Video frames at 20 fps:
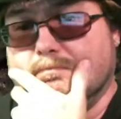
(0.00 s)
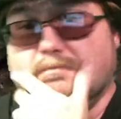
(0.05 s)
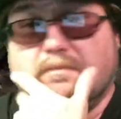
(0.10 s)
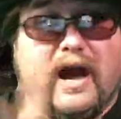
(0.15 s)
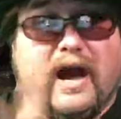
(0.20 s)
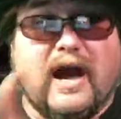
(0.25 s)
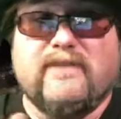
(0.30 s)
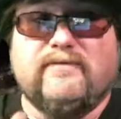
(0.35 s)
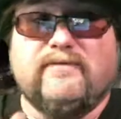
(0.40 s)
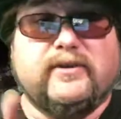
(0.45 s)

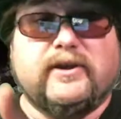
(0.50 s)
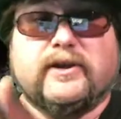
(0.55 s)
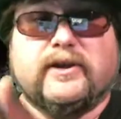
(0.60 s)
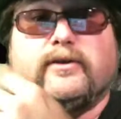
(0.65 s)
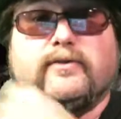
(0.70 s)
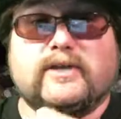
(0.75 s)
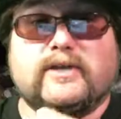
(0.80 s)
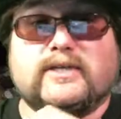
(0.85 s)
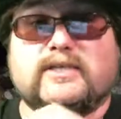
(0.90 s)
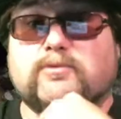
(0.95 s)
I
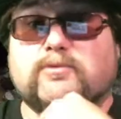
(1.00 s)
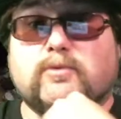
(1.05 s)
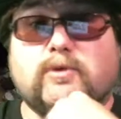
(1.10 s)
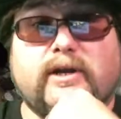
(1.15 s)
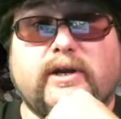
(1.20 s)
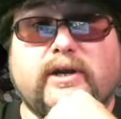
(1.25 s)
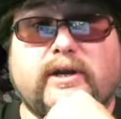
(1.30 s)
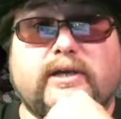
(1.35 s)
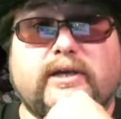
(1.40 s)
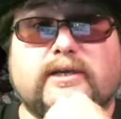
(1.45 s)
figured this is what
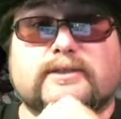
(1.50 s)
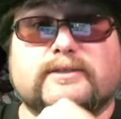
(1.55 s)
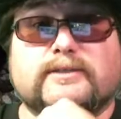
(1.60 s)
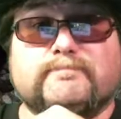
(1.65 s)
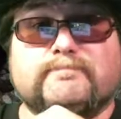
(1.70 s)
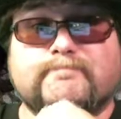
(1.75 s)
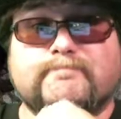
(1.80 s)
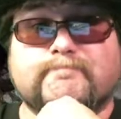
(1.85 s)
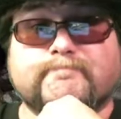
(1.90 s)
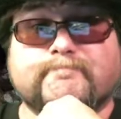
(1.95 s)
it is.
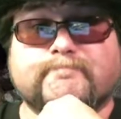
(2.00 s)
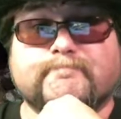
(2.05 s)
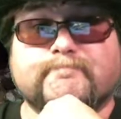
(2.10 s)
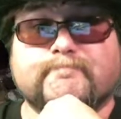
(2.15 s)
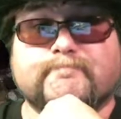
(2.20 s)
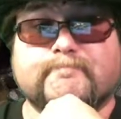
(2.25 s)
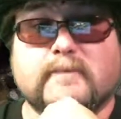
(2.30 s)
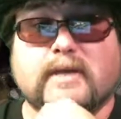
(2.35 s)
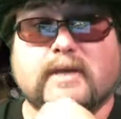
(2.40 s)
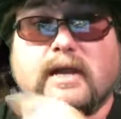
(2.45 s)

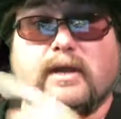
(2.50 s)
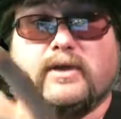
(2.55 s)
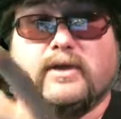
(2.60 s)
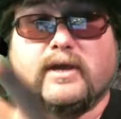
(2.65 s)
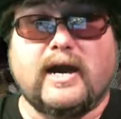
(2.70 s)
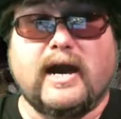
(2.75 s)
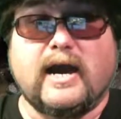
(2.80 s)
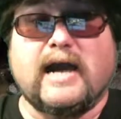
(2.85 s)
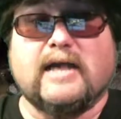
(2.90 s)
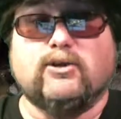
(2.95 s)
The
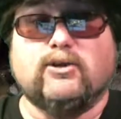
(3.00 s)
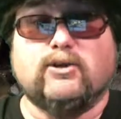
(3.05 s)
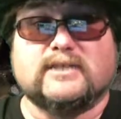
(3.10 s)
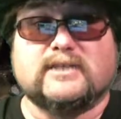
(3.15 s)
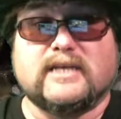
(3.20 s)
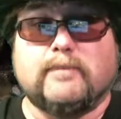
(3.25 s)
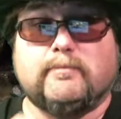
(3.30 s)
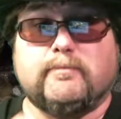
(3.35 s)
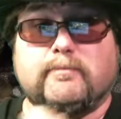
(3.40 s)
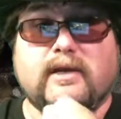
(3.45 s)
guy looked
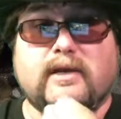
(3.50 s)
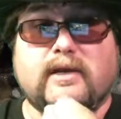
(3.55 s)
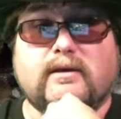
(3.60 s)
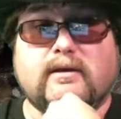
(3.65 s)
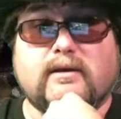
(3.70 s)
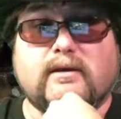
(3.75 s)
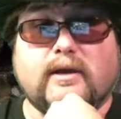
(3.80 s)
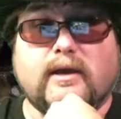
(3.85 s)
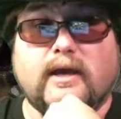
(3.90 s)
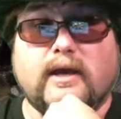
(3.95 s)
at me
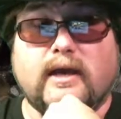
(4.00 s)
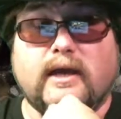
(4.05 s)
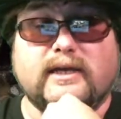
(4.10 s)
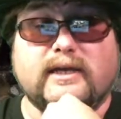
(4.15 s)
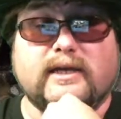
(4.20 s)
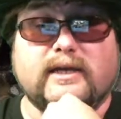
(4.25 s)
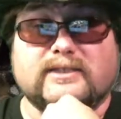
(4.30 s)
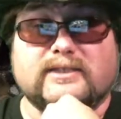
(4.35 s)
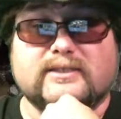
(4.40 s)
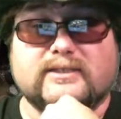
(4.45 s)
and
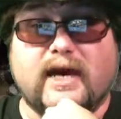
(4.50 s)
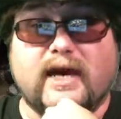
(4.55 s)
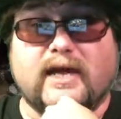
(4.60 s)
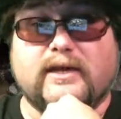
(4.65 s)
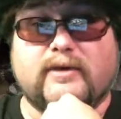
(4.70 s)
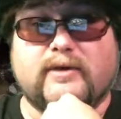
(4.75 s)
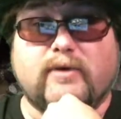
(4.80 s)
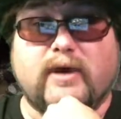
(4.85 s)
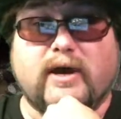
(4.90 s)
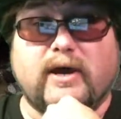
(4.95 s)
he
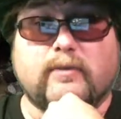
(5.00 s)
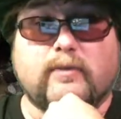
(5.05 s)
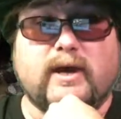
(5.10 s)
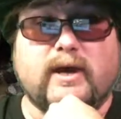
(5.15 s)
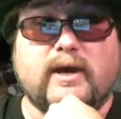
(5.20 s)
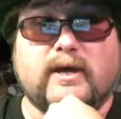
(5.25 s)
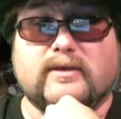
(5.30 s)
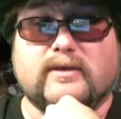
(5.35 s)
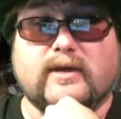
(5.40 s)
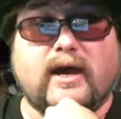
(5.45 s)
decided right
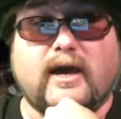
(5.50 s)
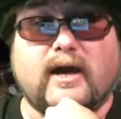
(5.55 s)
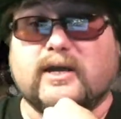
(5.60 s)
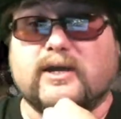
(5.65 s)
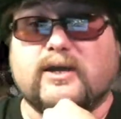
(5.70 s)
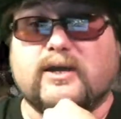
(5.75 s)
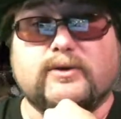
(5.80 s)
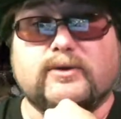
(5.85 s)
away that I could